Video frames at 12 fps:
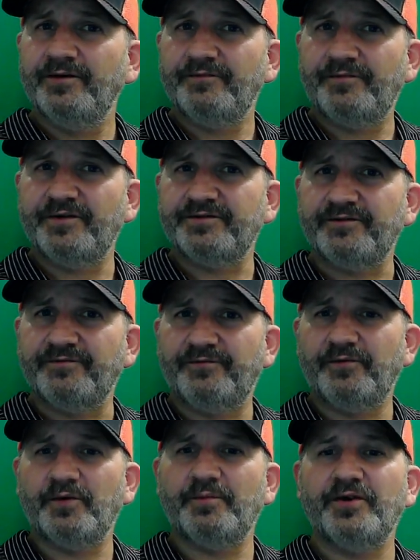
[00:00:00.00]
First and
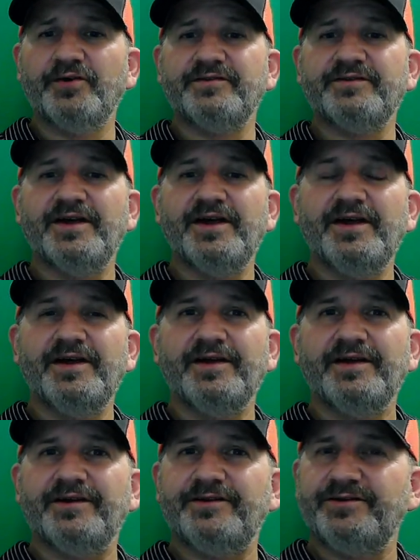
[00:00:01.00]
foremost,
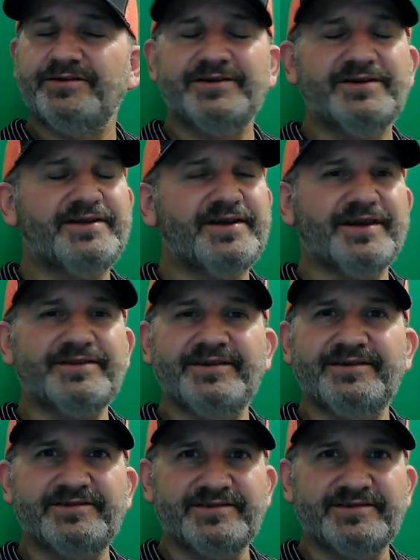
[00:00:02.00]
and you need to take these